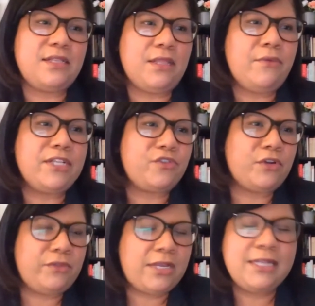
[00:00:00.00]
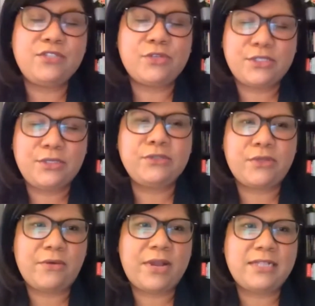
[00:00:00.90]
low interest loans
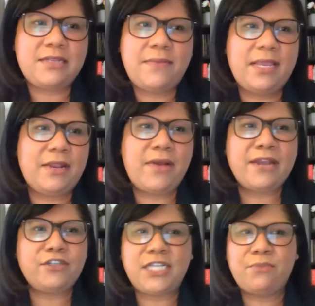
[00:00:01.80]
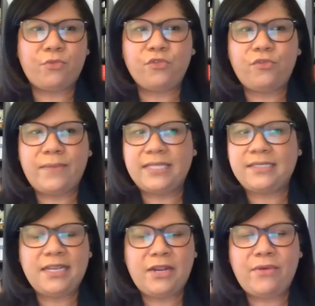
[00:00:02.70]
where they wanted to make, energy
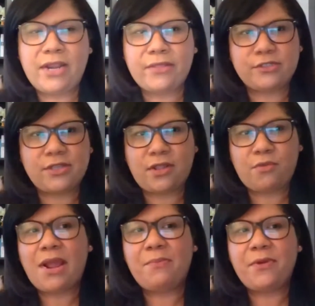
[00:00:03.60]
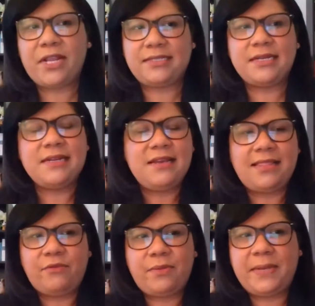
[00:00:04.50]
improvements, and others to their properties
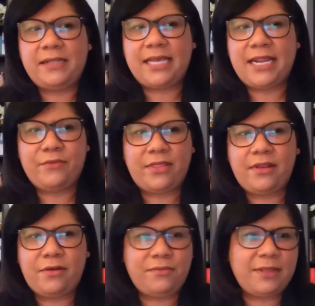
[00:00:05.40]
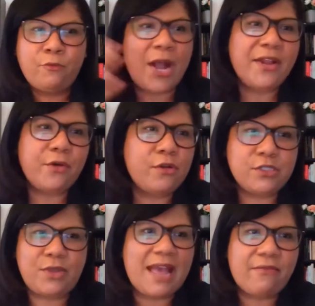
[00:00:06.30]
that would be aligned with, the wider
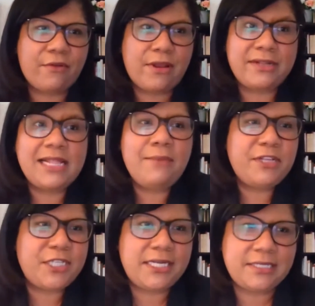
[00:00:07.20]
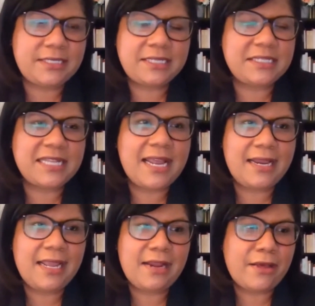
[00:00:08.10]
goals we have around climate change as a
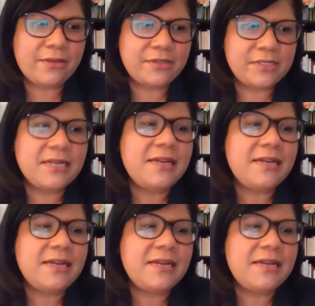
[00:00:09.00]
society and others.